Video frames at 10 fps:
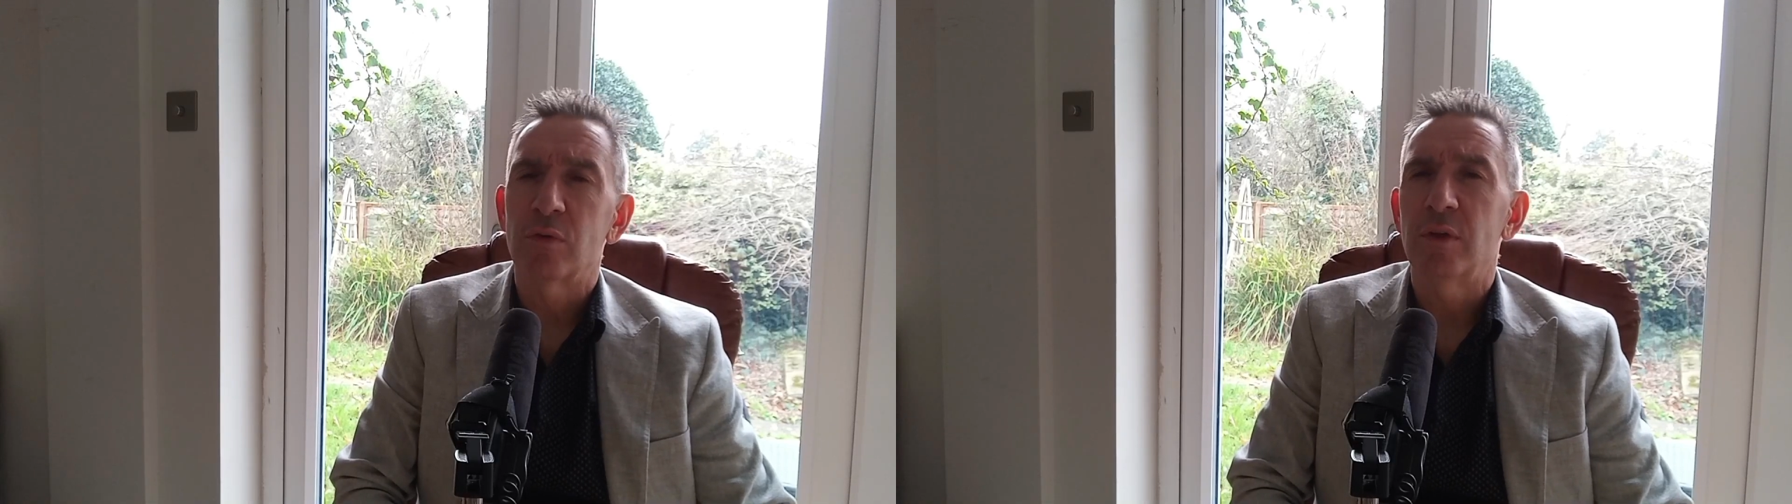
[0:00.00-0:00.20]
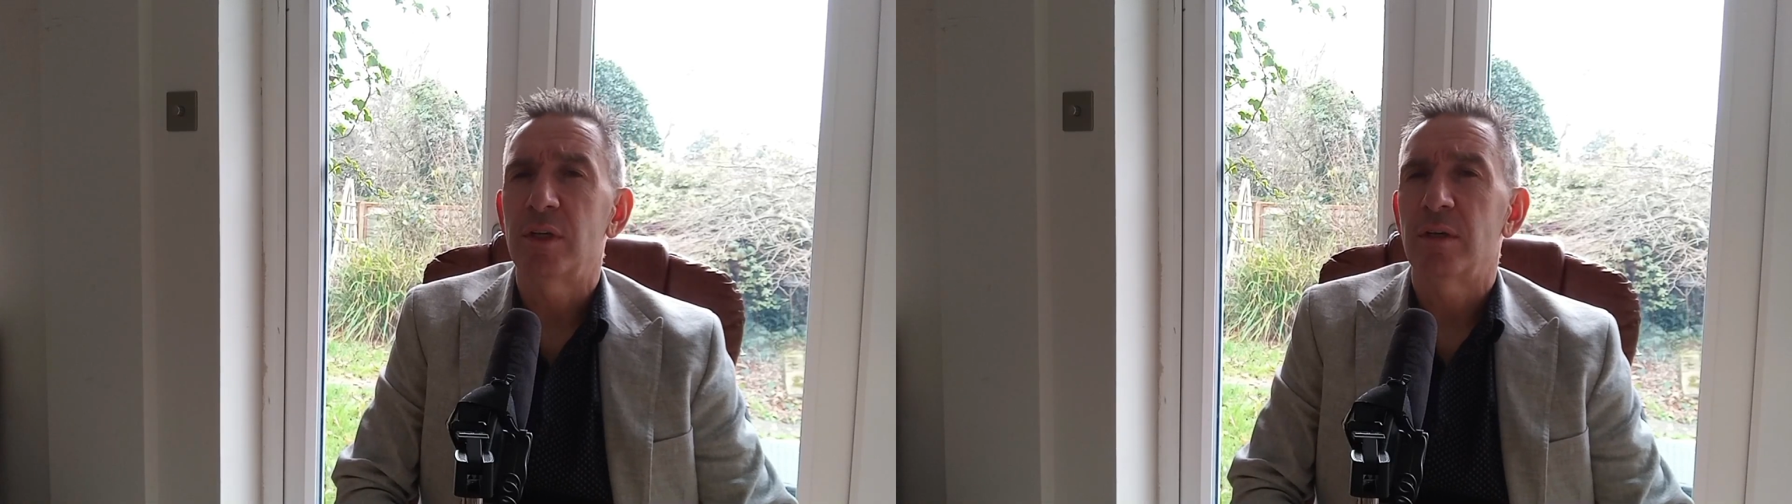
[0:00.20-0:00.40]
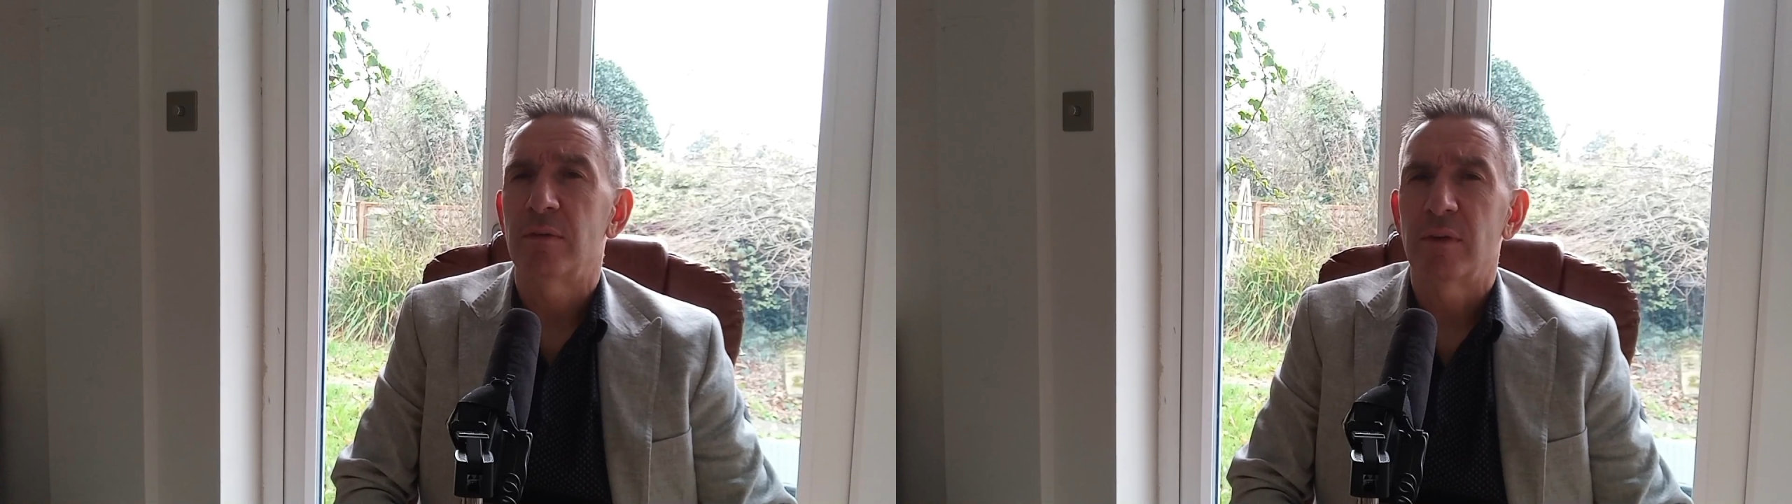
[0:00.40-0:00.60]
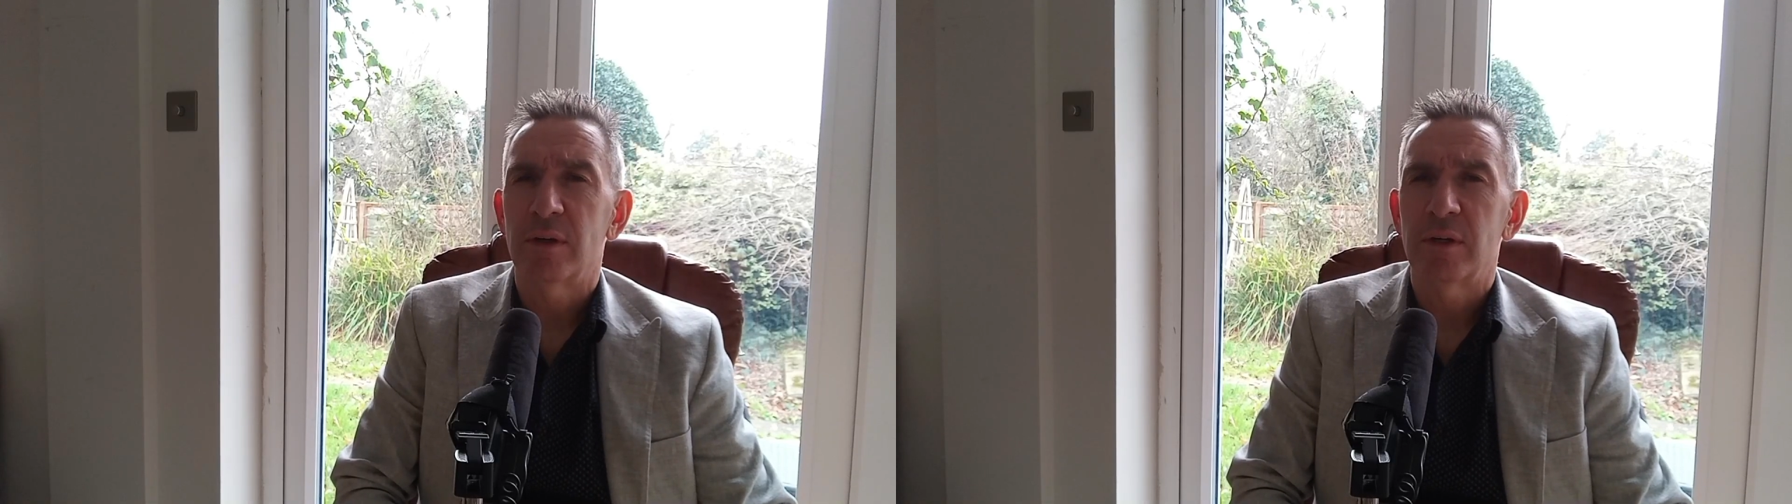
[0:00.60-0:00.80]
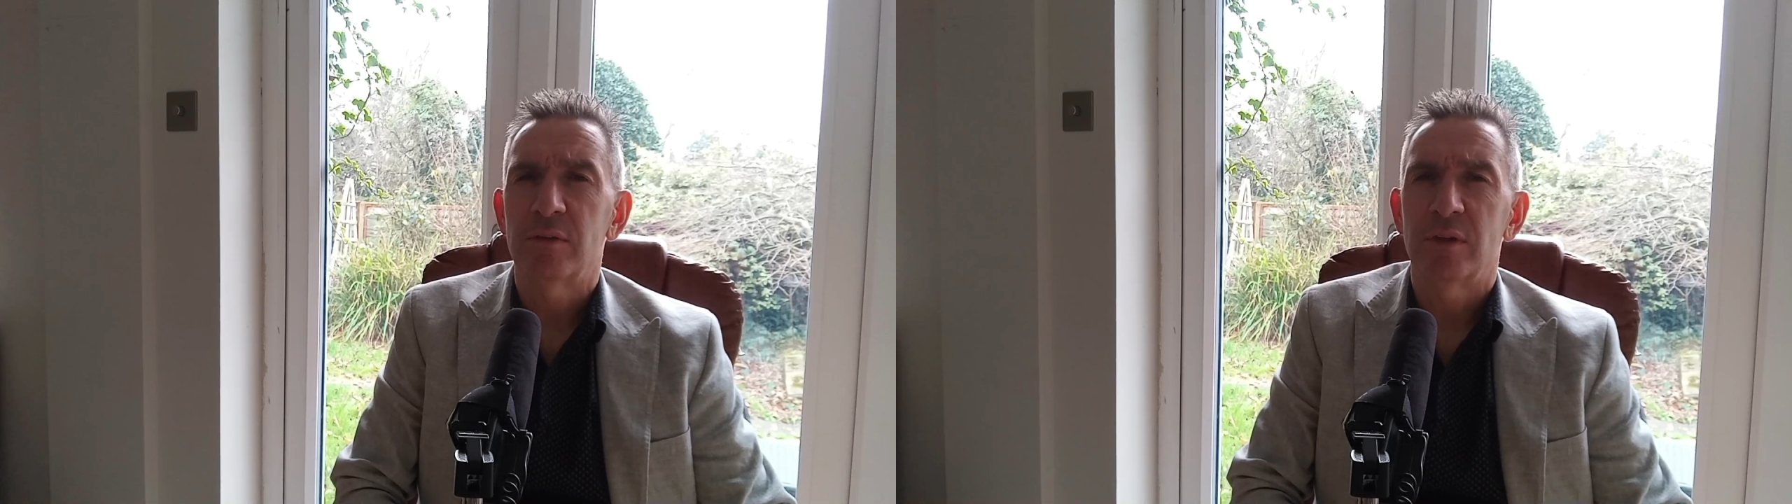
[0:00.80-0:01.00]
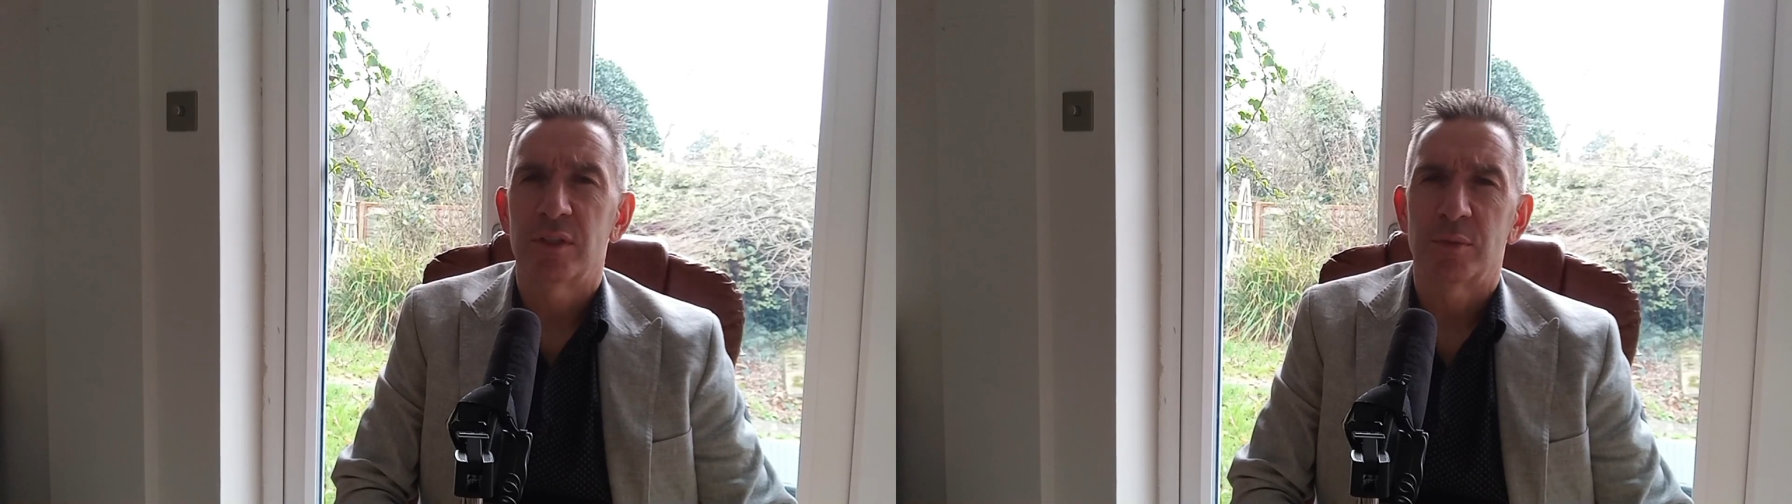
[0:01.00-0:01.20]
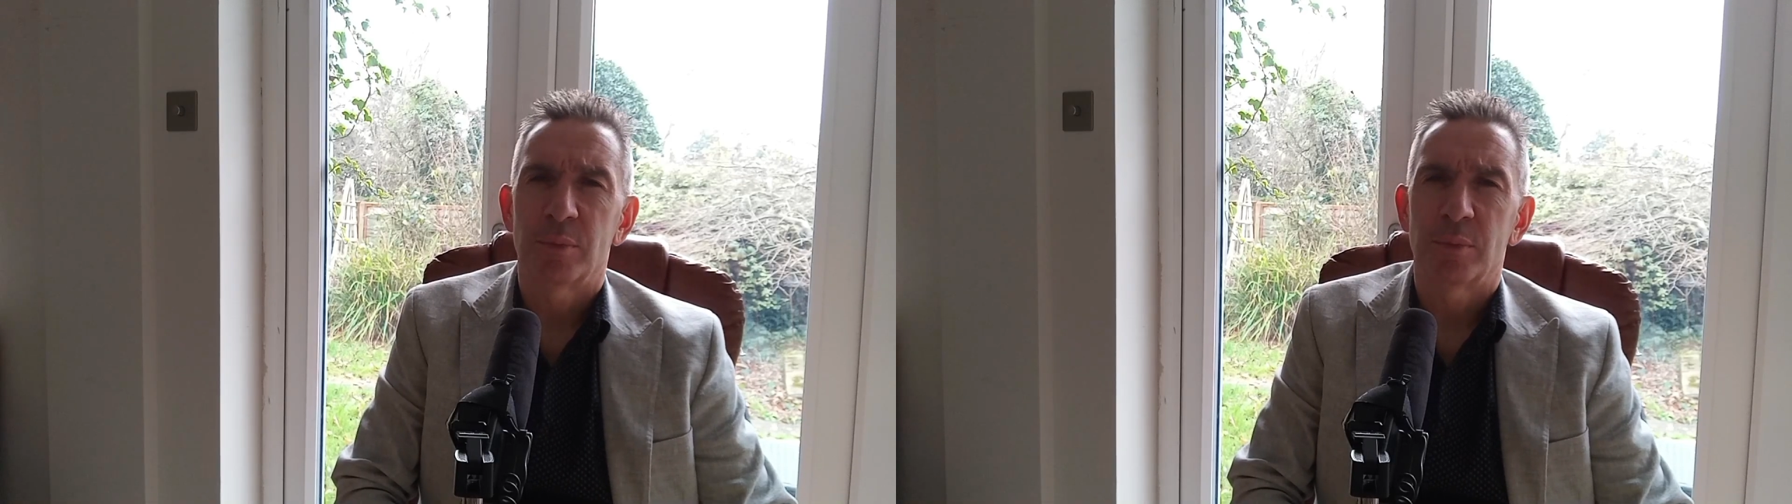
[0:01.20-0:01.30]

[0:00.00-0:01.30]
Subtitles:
the very rich